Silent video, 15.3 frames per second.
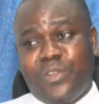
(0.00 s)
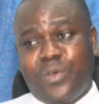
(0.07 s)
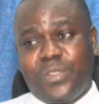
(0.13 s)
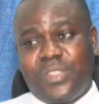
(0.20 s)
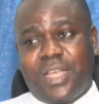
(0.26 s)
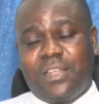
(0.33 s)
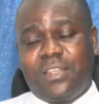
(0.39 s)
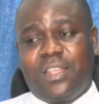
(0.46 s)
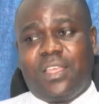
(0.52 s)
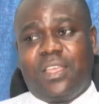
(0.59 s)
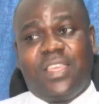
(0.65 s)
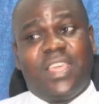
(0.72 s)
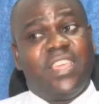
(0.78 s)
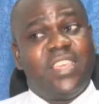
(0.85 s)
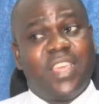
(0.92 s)
nose, and
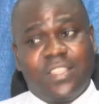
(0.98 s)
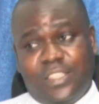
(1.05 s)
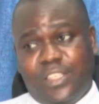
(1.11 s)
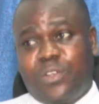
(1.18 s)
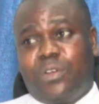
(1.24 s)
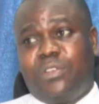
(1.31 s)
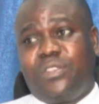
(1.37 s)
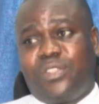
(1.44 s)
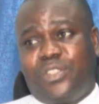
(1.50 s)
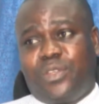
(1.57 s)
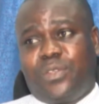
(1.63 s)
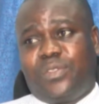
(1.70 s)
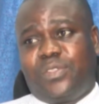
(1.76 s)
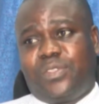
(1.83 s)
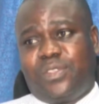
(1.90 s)
ENT
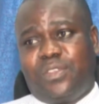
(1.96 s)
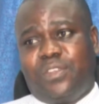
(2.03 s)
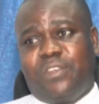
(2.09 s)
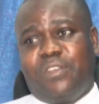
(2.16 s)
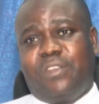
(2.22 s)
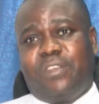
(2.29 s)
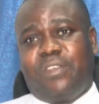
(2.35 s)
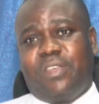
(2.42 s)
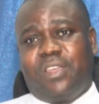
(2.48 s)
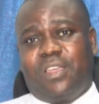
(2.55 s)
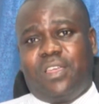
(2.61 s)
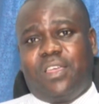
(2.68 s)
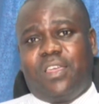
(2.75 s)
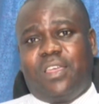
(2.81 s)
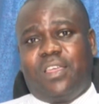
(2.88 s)
conditions,
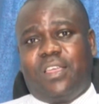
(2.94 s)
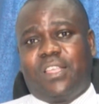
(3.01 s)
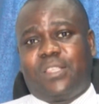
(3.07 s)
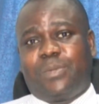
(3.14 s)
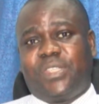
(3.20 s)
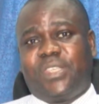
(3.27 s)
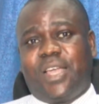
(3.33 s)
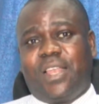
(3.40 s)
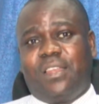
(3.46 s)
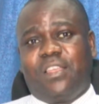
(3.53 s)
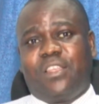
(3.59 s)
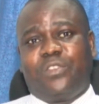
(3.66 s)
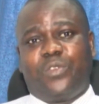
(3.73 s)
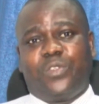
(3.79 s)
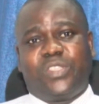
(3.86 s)

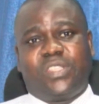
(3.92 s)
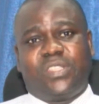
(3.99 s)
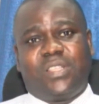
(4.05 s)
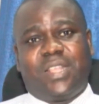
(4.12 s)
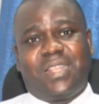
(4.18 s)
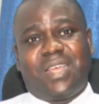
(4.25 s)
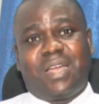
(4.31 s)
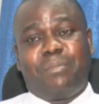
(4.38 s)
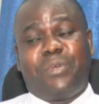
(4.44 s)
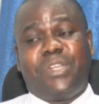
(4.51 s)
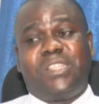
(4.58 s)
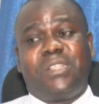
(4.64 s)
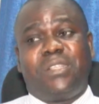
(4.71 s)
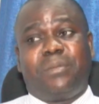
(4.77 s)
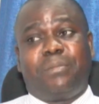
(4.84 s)
especially those that are
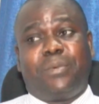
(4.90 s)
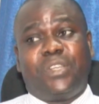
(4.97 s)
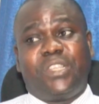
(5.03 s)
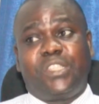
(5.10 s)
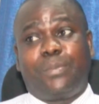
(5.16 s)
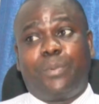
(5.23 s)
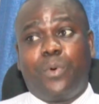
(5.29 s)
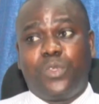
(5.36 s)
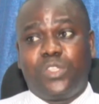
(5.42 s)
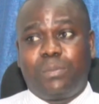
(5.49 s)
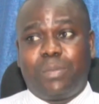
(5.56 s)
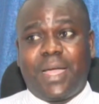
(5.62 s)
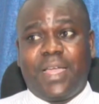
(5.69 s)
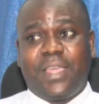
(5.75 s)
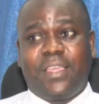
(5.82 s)
predisposed
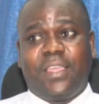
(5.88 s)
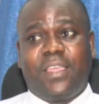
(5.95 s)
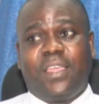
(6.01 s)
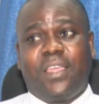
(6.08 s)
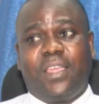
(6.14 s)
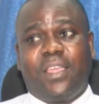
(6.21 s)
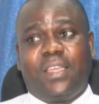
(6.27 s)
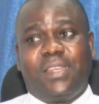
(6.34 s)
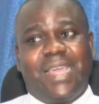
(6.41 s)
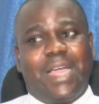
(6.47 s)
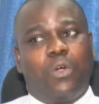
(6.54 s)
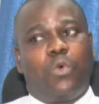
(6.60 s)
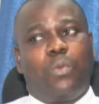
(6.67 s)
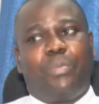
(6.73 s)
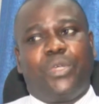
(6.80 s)
by their
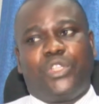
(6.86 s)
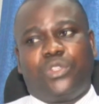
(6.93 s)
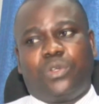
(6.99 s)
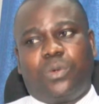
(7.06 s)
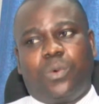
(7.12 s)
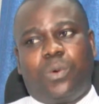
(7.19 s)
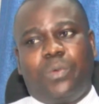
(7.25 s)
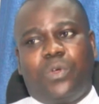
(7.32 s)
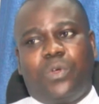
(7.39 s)
occupation, what we